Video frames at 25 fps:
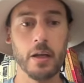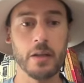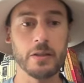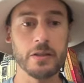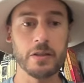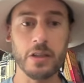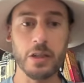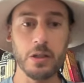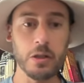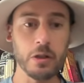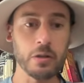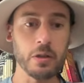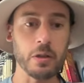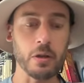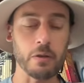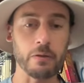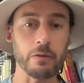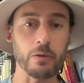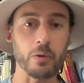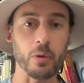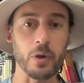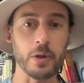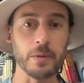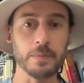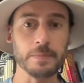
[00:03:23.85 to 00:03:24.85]
Just can you clear a
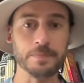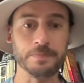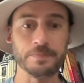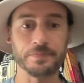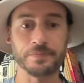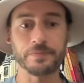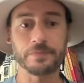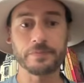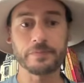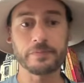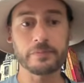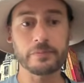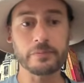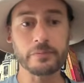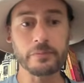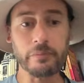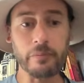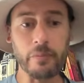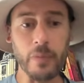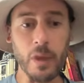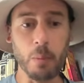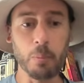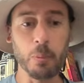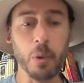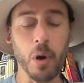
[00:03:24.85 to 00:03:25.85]
floor?
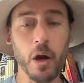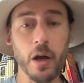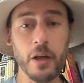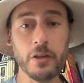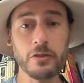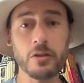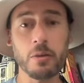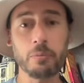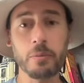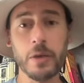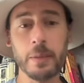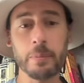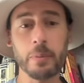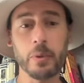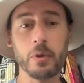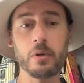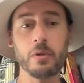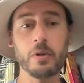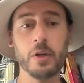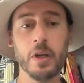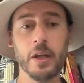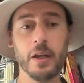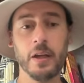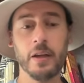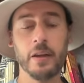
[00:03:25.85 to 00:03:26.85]
Pawns are
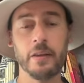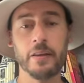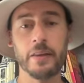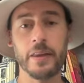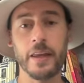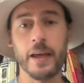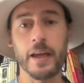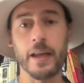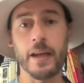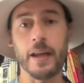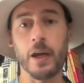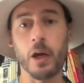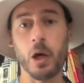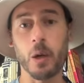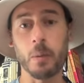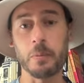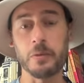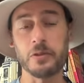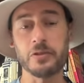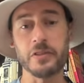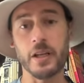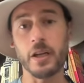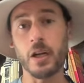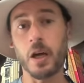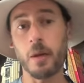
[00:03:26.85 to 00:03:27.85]
people that help
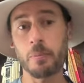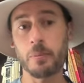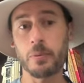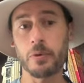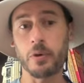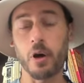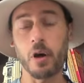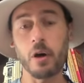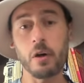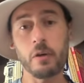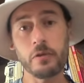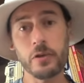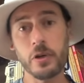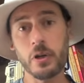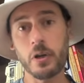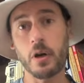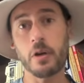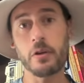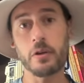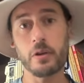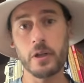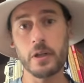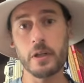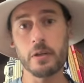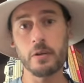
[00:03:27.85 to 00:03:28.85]
set up all of your
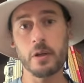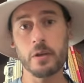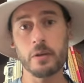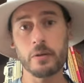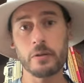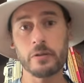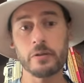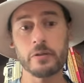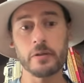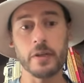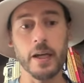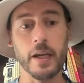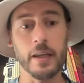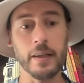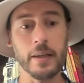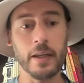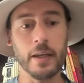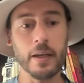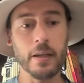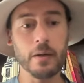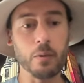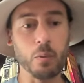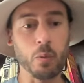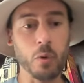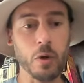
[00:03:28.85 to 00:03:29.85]
other heroes, and
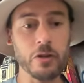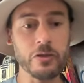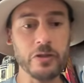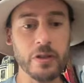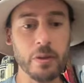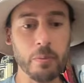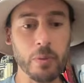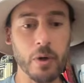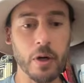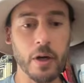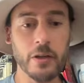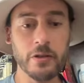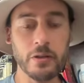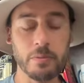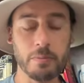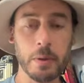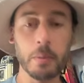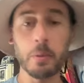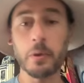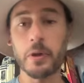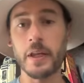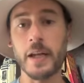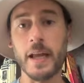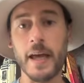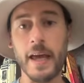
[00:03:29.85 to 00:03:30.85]
then worse than pawns are
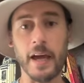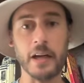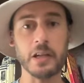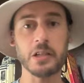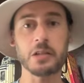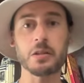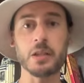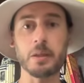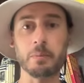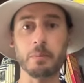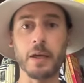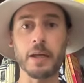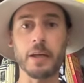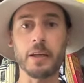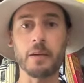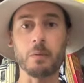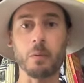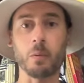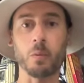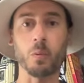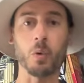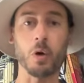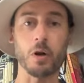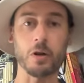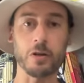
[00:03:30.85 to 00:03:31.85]
people that actually make
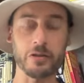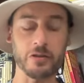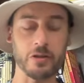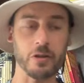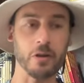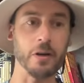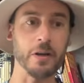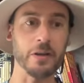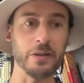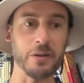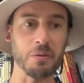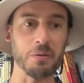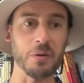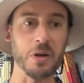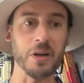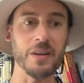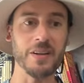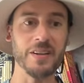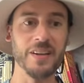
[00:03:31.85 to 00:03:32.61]
it worse during the run.